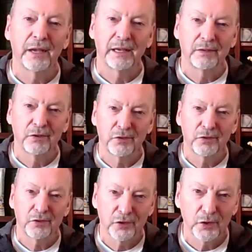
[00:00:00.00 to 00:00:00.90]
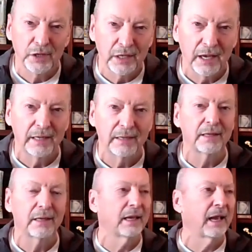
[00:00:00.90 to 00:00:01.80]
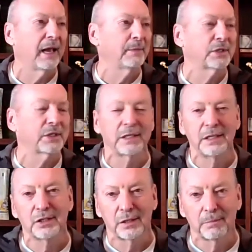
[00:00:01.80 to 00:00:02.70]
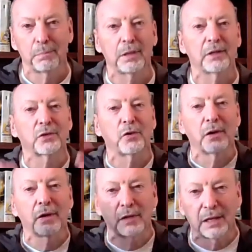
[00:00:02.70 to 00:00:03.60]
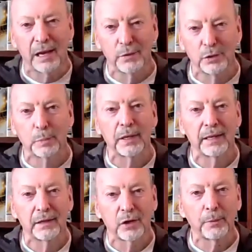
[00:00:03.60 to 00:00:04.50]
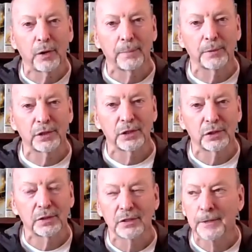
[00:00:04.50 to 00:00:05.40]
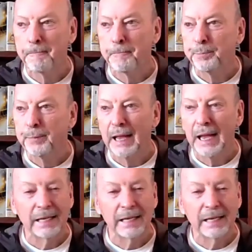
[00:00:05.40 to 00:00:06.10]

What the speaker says: of a 38 game season plus all of the games you play in cup competitions.